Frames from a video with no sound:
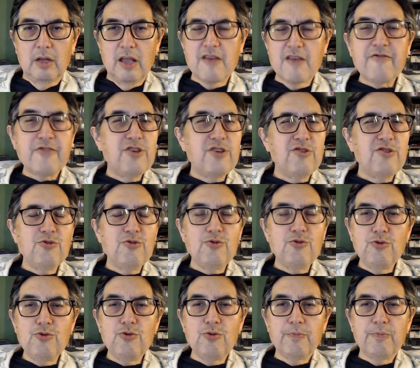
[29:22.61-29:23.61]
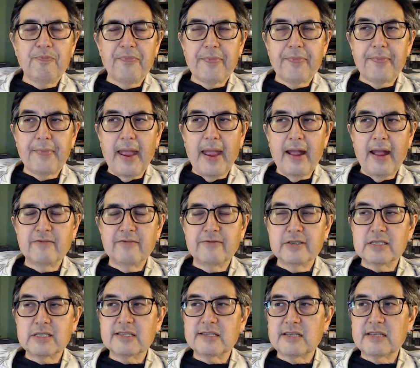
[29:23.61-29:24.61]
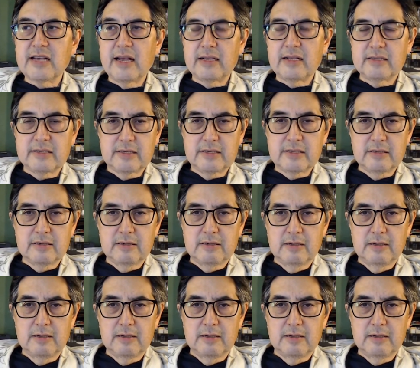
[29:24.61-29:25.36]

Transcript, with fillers: If you have a sense